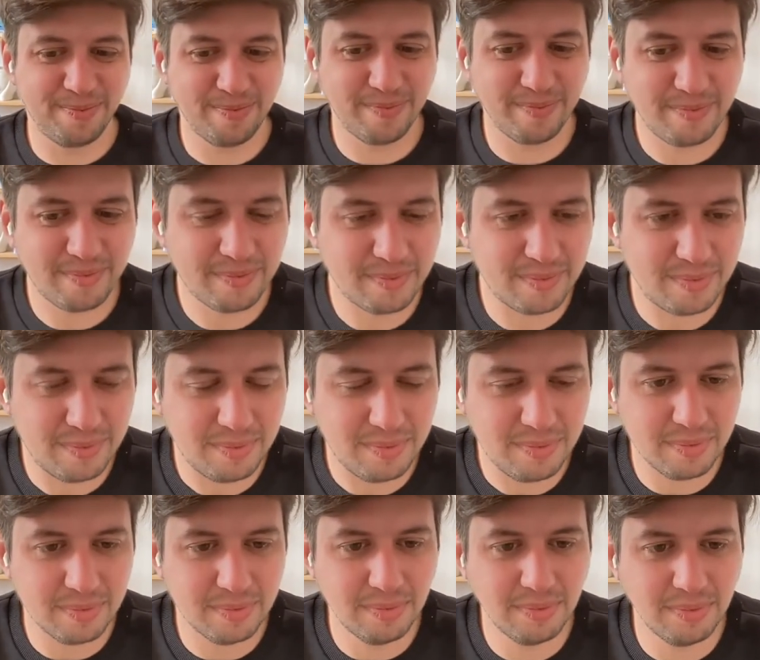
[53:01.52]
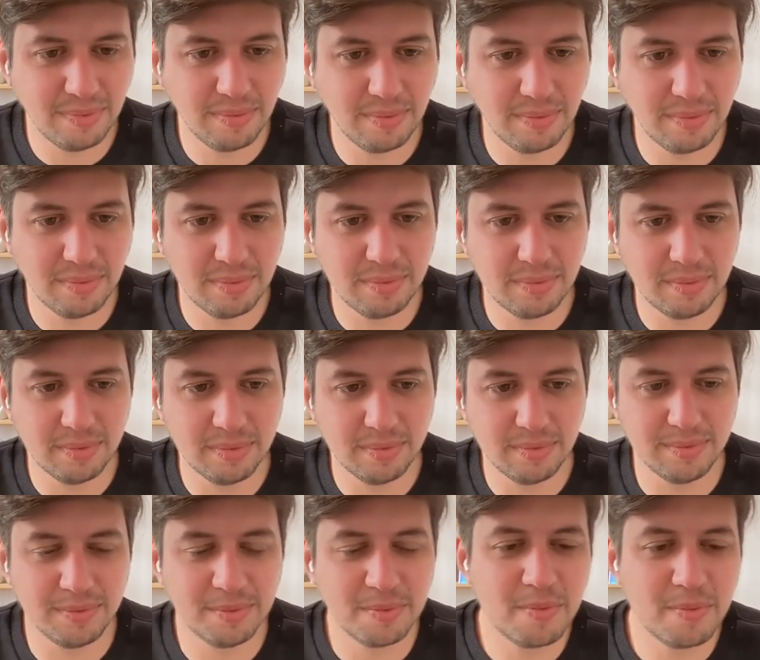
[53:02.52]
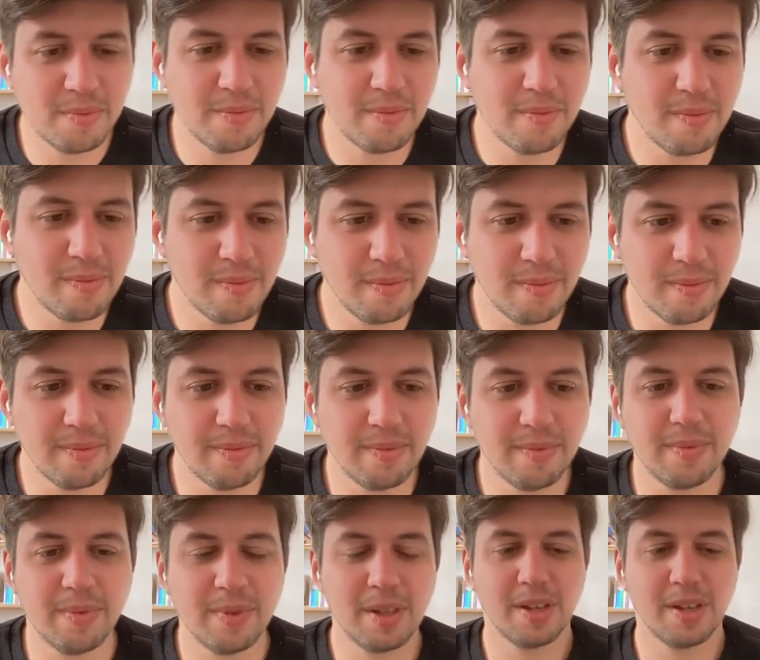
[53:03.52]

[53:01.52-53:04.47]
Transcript: (silent)